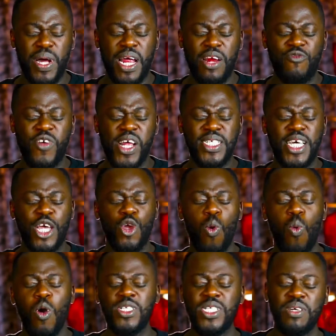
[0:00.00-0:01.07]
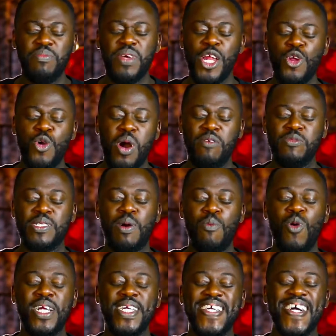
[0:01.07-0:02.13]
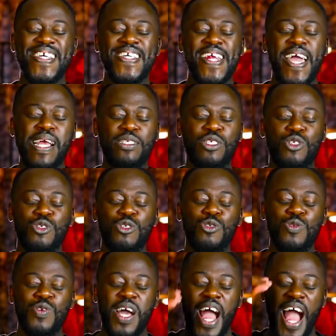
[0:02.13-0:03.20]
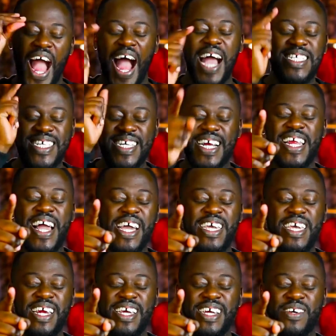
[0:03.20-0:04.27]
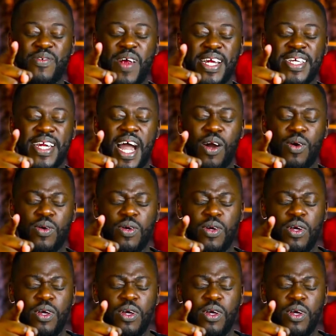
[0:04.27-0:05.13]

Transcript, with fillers: peradventure you're watching me and you have someone dead next to you, I declare healing right now.